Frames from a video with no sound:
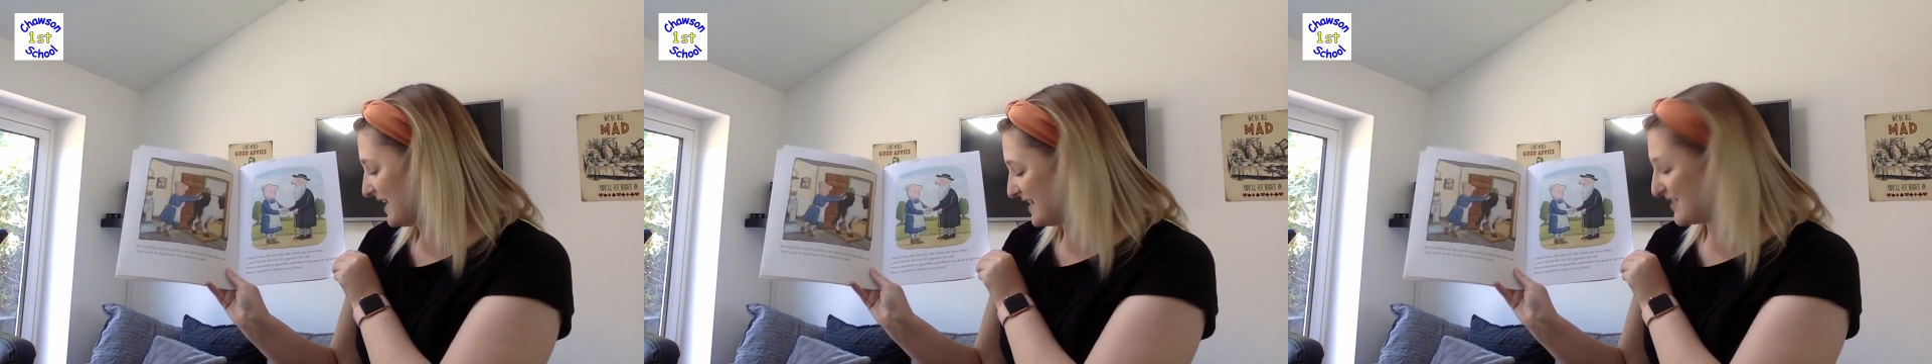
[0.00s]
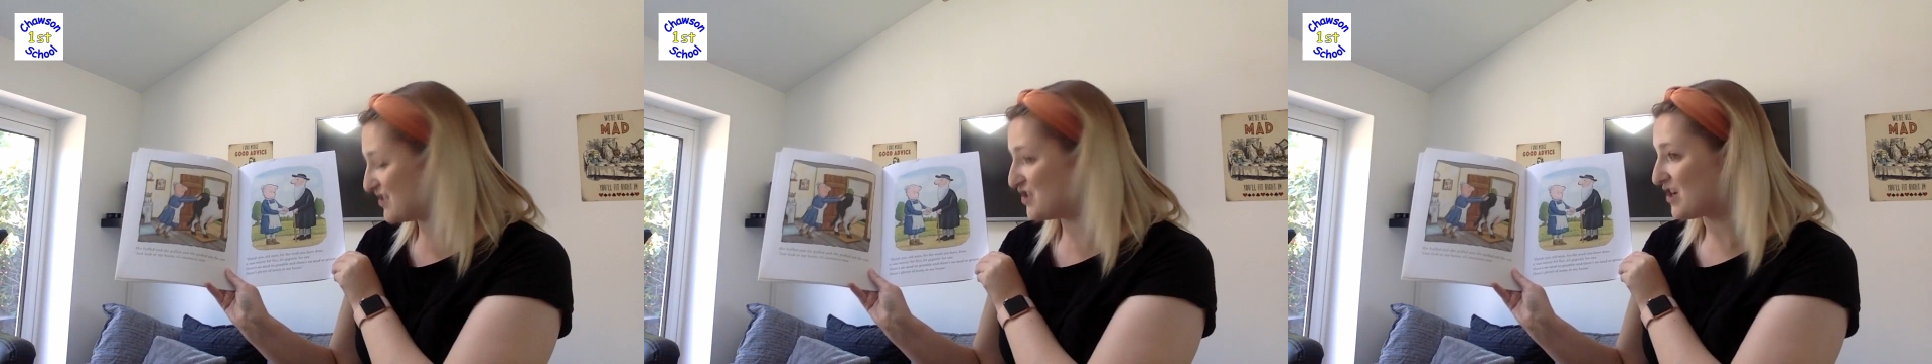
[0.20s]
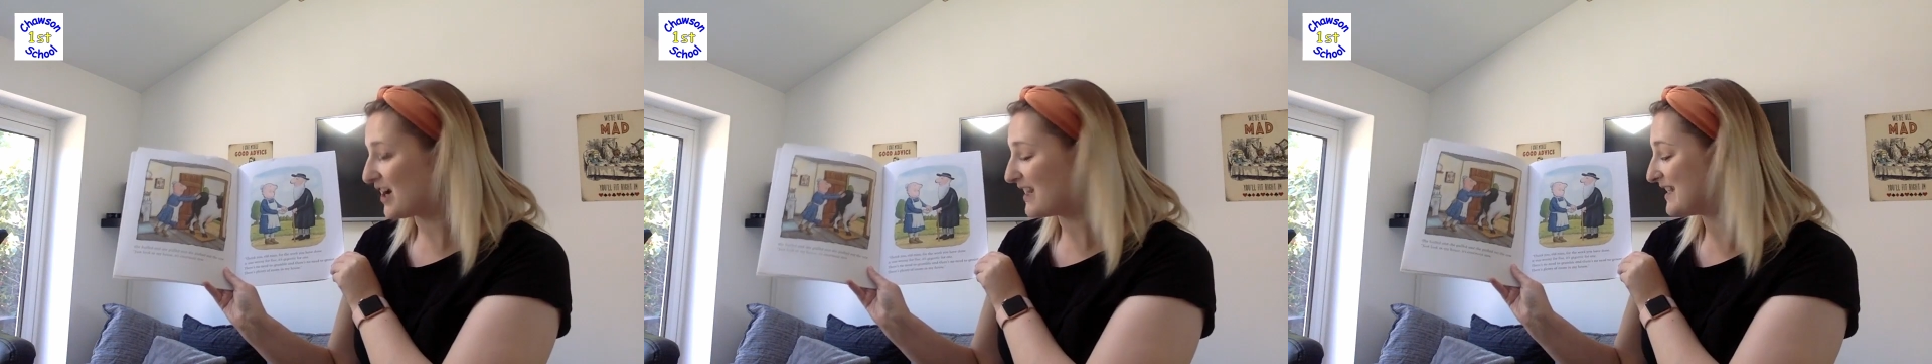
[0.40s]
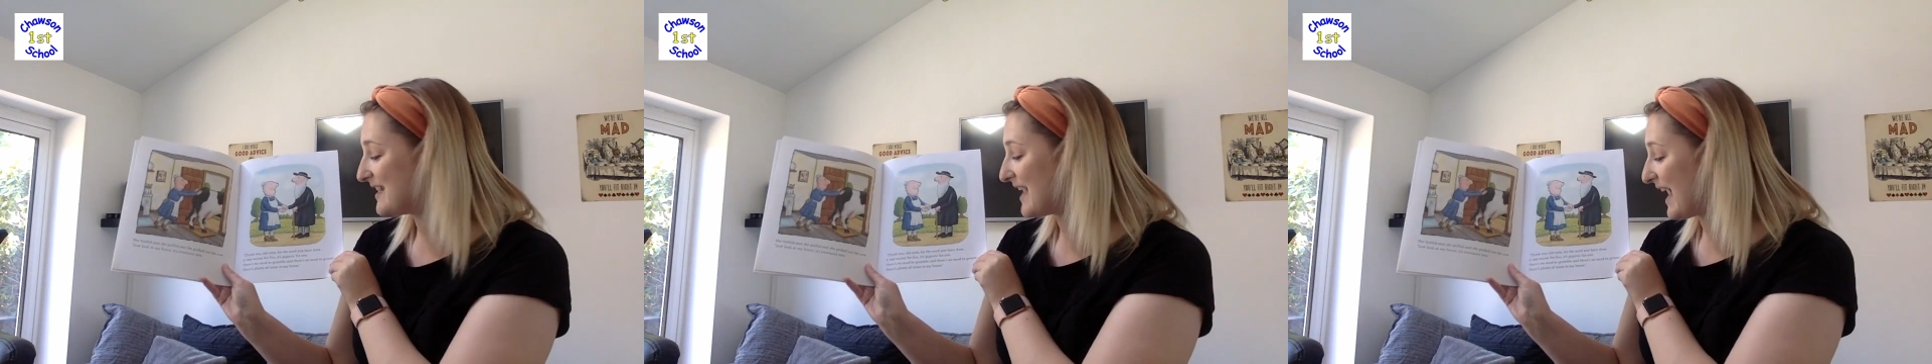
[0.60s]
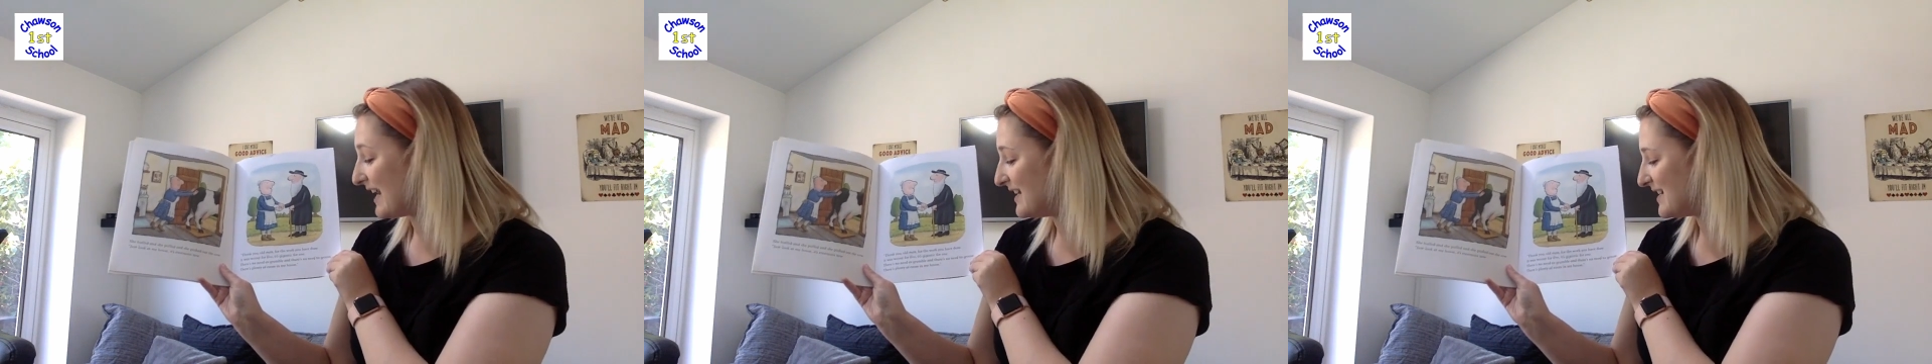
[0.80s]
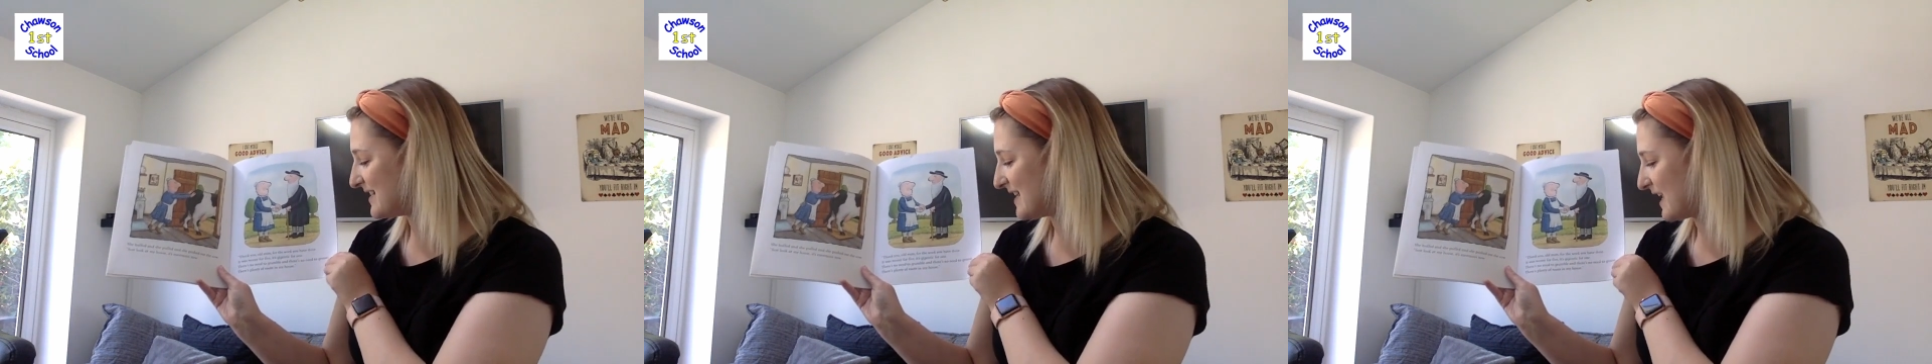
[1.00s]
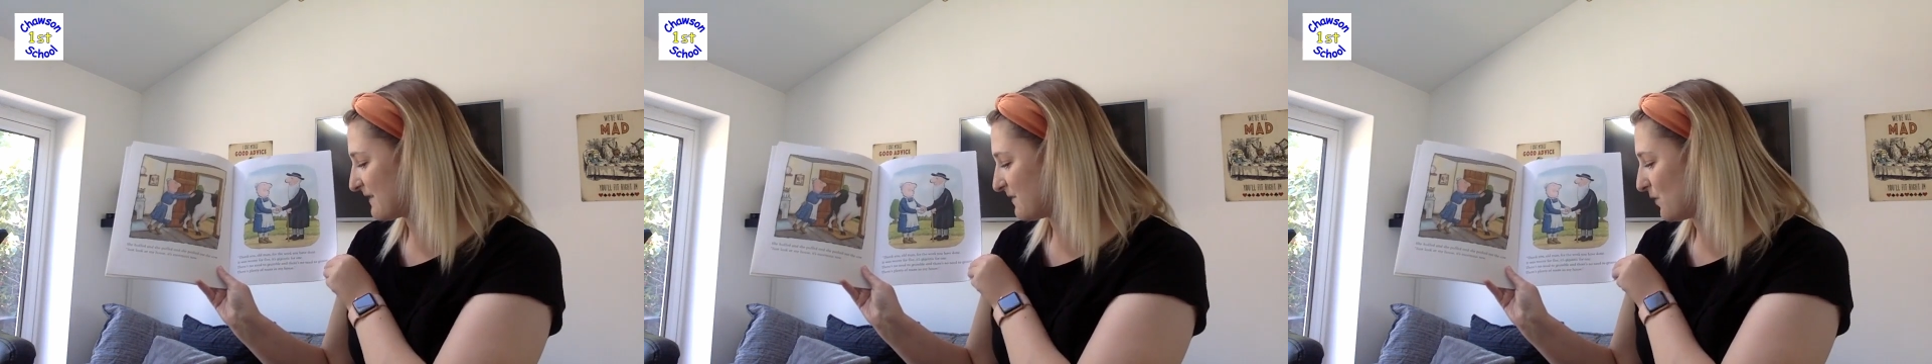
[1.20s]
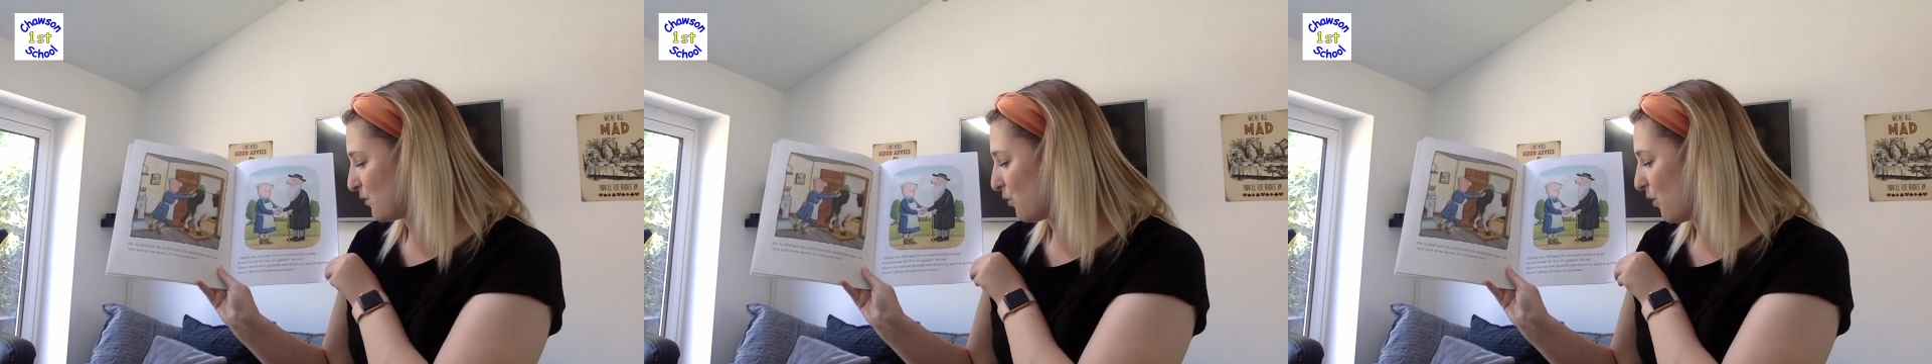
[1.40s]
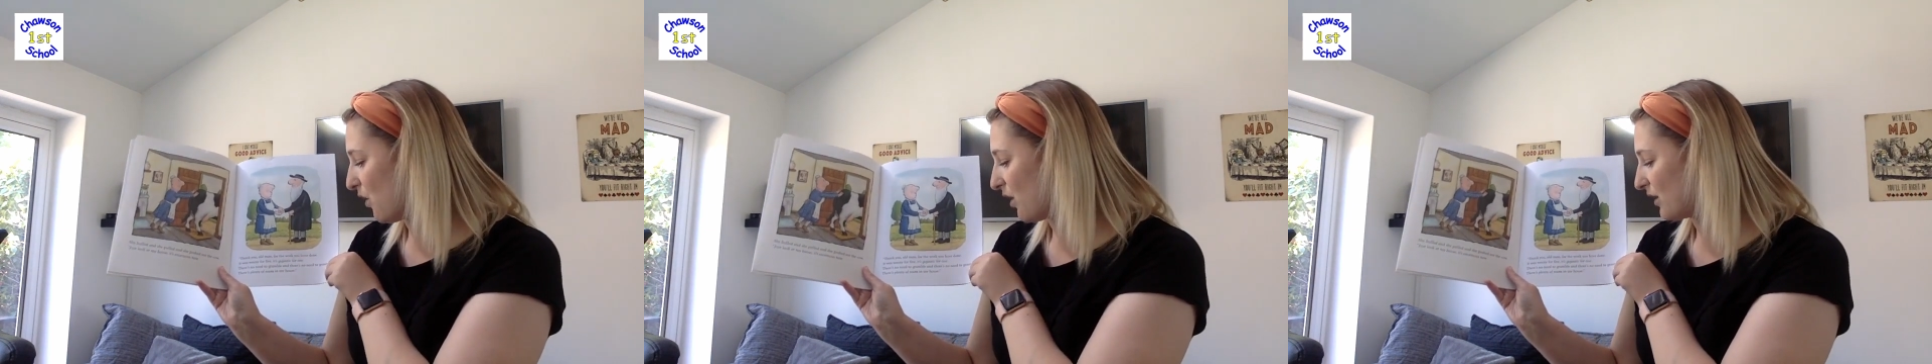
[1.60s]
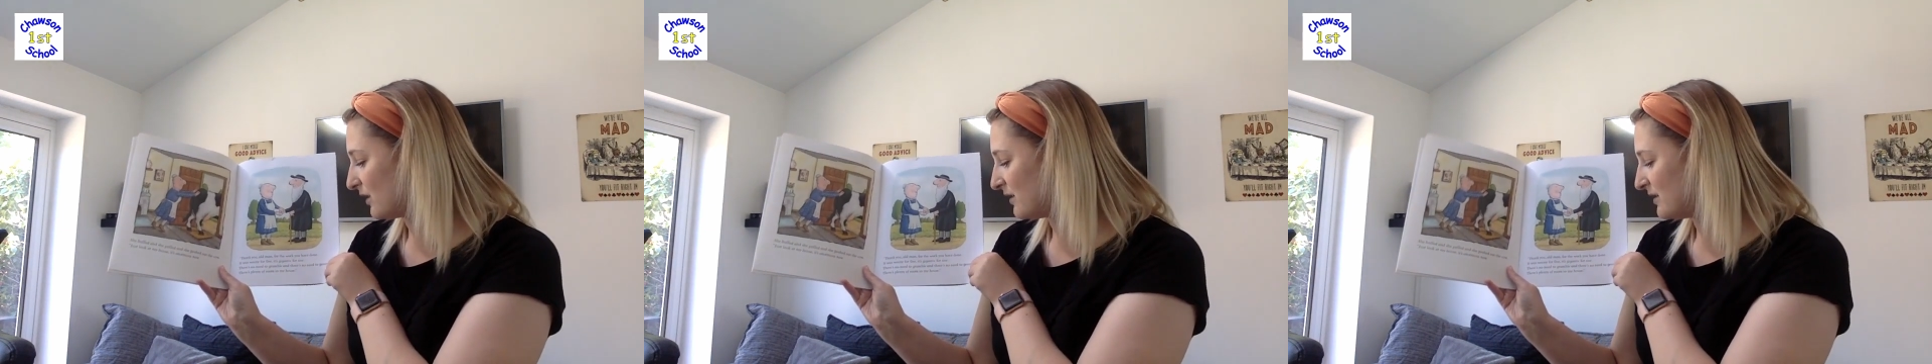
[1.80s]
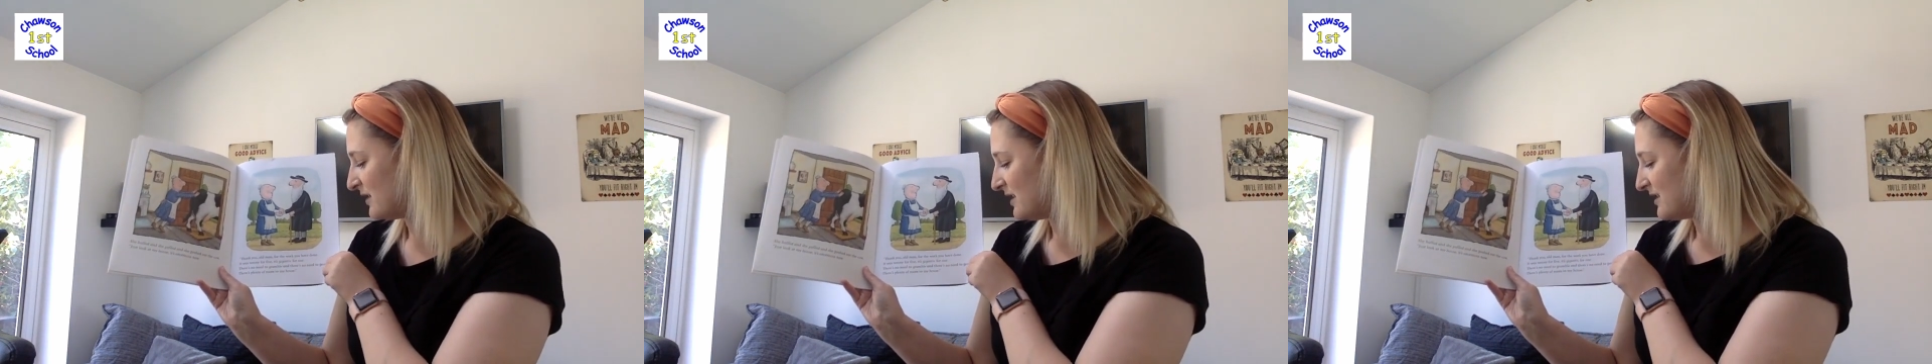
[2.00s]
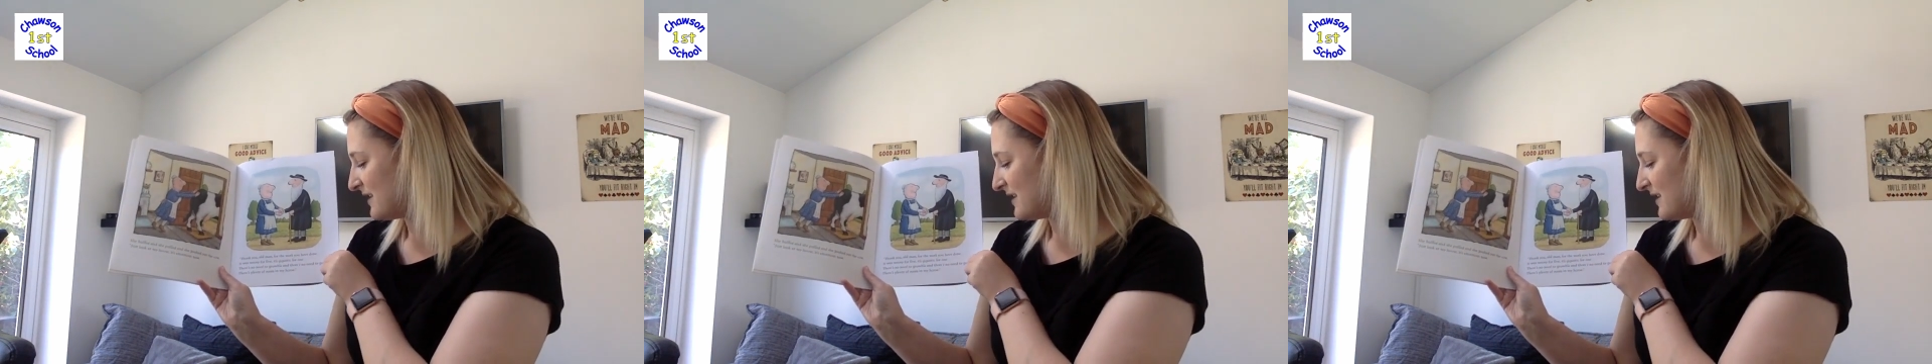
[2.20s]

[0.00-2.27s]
It's gigantic for one.